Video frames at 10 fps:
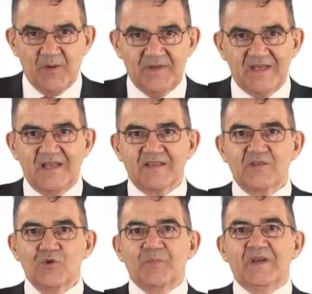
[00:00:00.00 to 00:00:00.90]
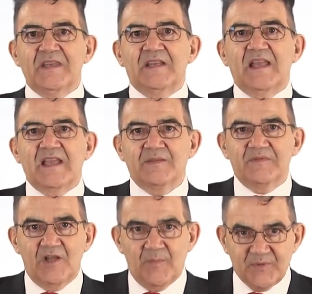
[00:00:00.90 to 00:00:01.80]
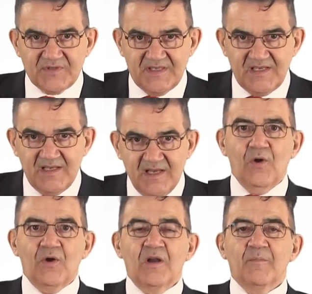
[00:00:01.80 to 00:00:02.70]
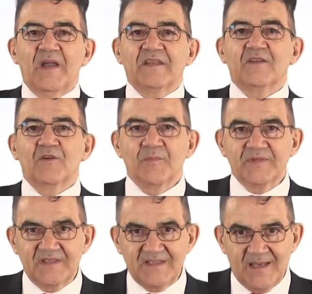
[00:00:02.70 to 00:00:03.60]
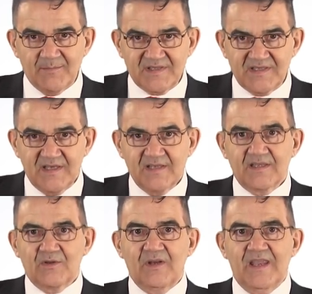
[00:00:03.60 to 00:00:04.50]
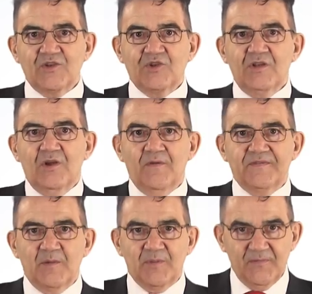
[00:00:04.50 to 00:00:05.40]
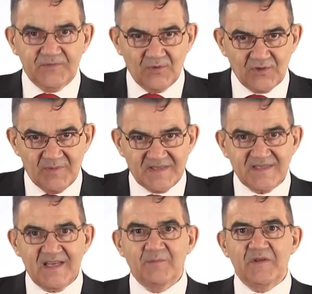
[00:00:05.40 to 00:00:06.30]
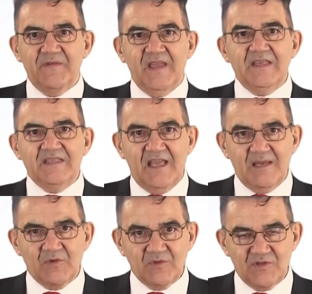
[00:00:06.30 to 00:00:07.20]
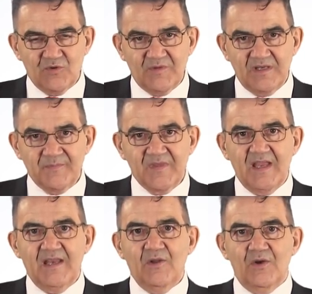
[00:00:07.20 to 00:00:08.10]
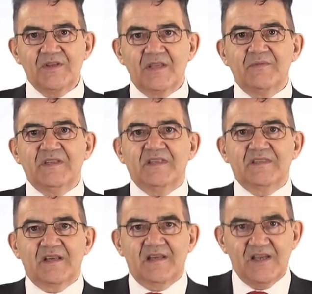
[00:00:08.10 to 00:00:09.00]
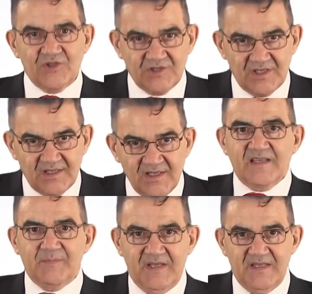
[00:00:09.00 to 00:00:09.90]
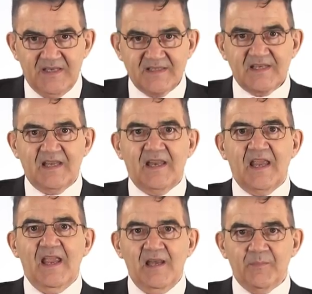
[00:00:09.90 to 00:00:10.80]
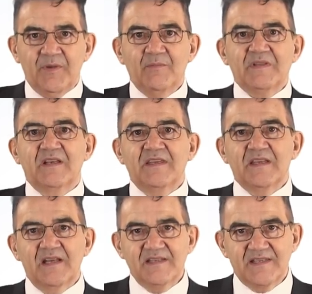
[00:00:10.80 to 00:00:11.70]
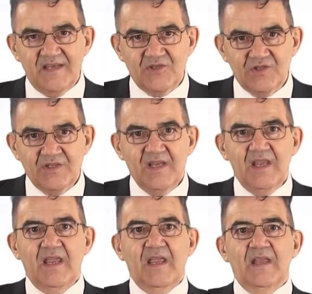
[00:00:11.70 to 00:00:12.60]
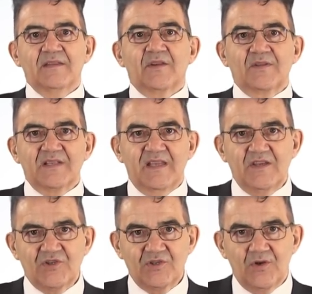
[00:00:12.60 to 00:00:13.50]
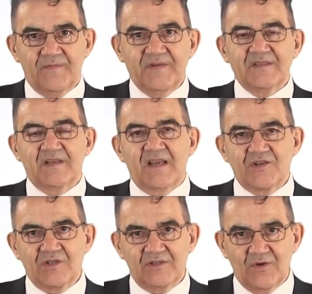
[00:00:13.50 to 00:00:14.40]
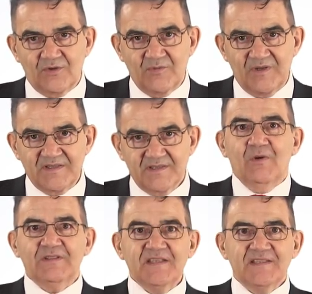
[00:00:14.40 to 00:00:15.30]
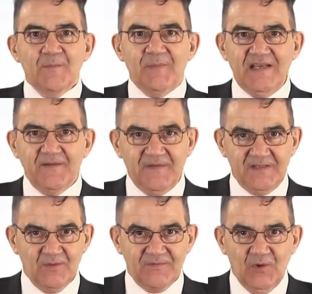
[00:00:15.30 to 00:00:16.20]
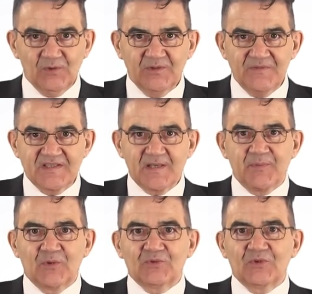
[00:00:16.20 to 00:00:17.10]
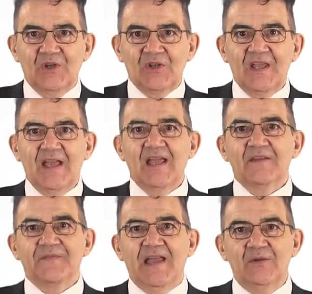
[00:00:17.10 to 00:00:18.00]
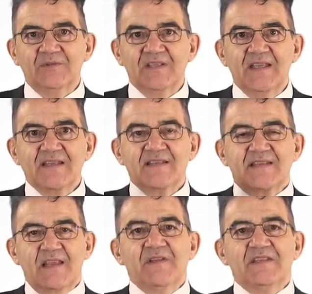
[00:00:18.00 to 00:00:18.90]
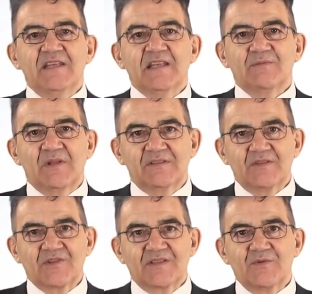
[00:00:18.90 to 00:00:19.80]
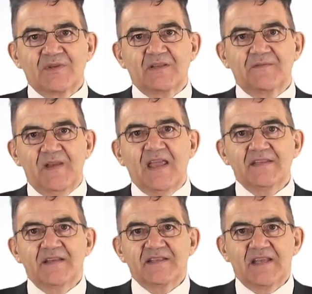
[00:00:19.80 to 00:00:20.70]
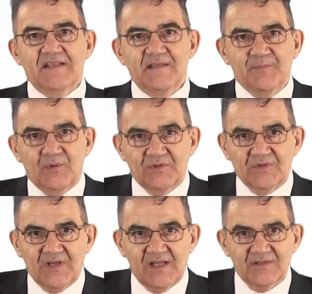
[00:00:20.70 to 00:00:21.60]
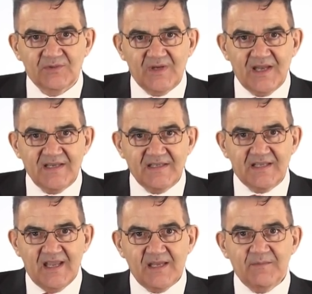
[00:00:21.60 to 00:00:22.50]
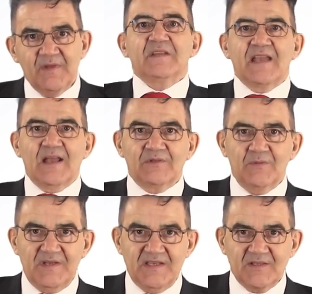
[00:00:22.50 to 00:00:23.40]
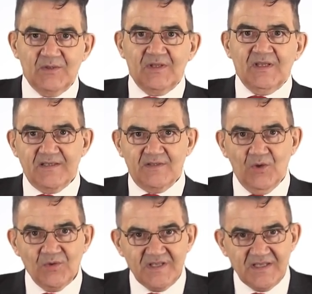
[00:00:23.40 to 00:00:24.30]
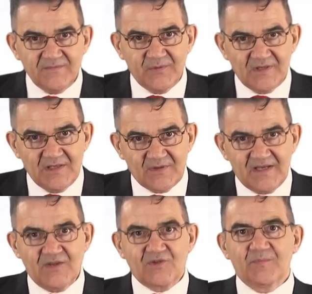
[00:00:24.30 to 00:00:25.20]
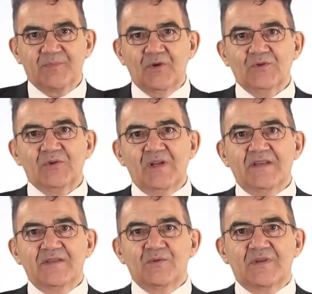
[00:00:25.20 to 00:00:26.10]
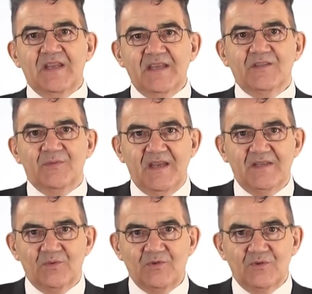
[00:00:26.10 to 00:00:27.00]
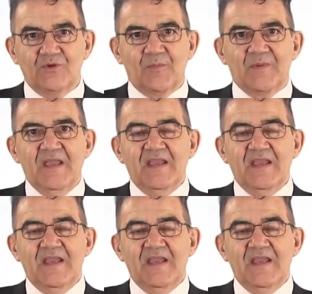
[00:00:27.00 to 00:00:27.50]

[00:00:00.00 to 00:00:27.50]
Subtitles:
public and super legalized with apostille or by the competent embassy. The collection of the above documents can be very time consuming. A lawyer with international experience can help with the legalization and translation of international documents. What is the benefit of Golden Visa Portugal? I found 17 advantages. You can fly and reside in Portugal to any time without a visa. There is no need for relocation. Portugal is your gateway to Europe.